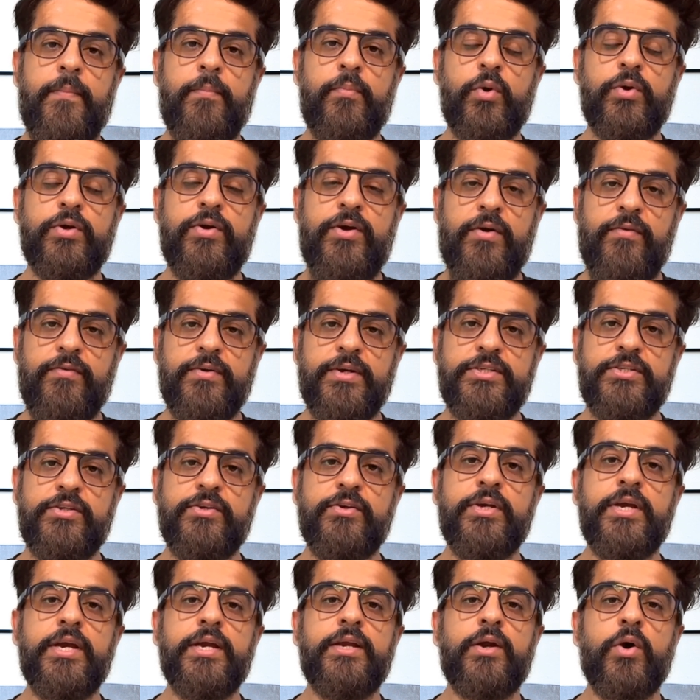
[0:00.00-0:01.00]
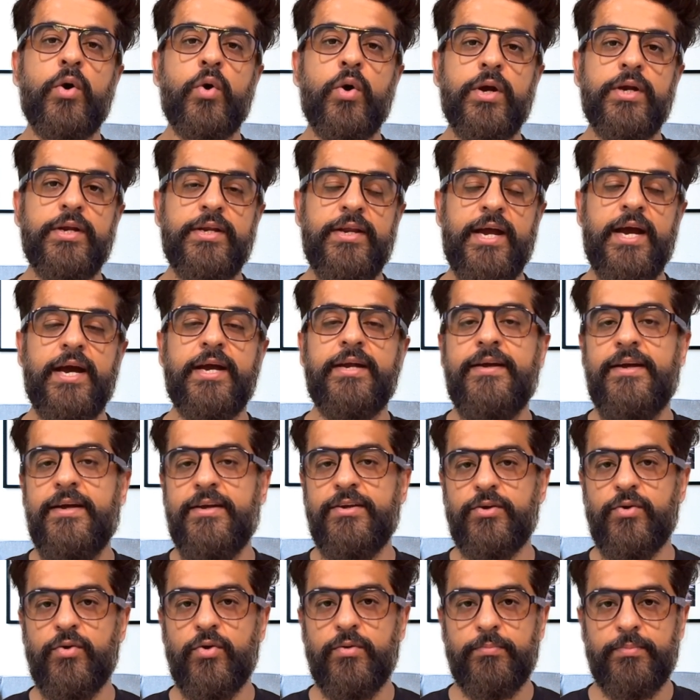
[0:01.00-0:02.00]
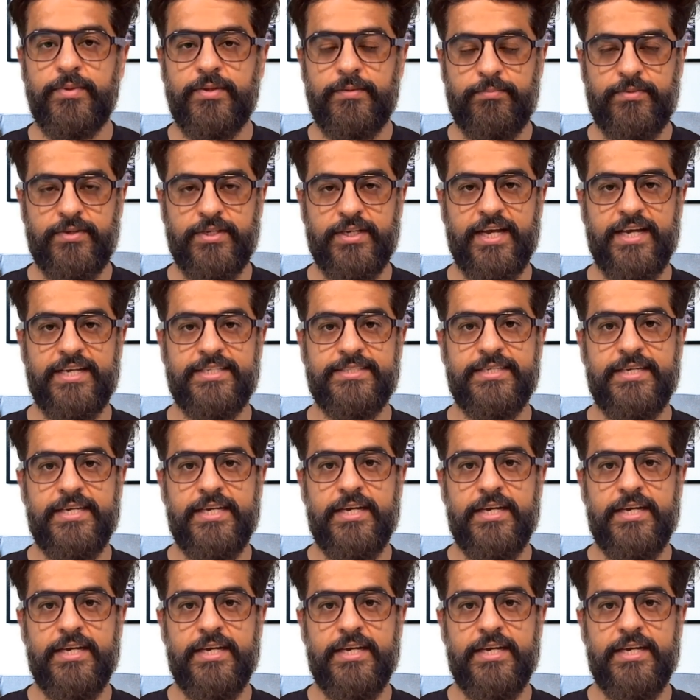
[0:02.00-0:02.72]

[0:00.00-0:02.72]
Most of us treat all tasks or people as